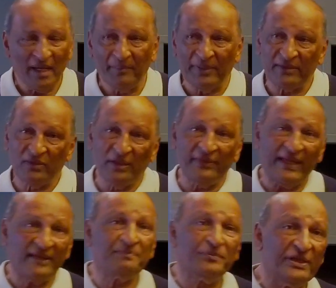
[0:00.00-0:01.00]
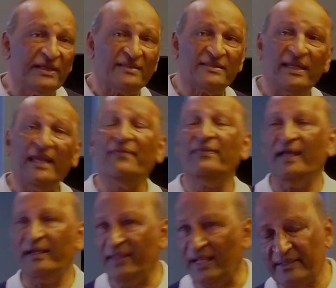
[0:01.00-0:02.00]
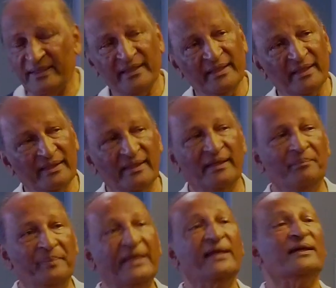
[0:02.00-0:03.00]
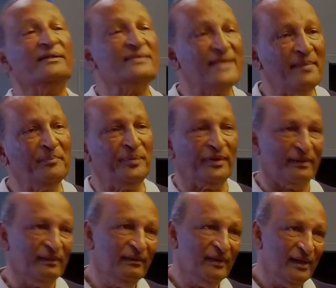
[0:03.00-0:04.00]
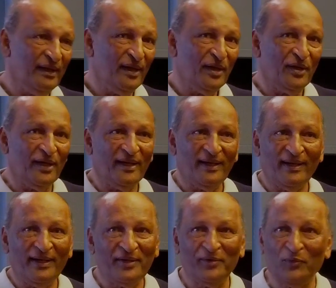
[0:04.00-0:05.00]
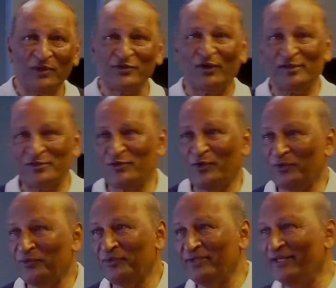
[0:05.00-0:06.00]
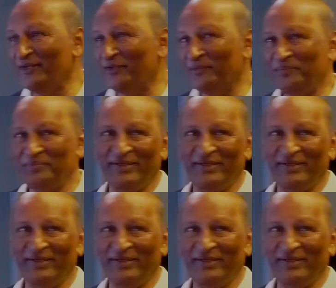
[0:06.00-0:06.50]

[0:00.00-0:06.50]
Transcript: But that priest in that other uh, bigger temple uh, was also, you know,